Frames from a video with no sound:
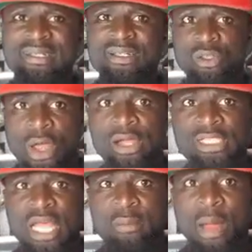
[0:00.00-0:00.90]
You
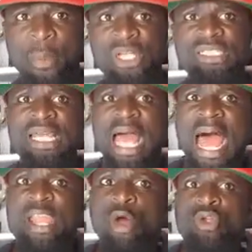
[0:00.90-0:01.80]
understand my point?
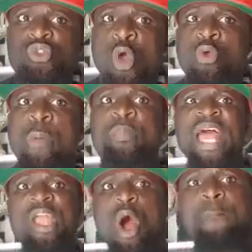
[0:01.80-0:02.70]
And all those who are
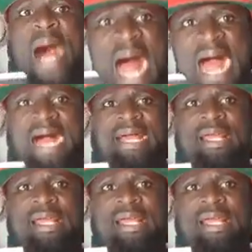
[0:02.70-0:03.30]
copying all bar.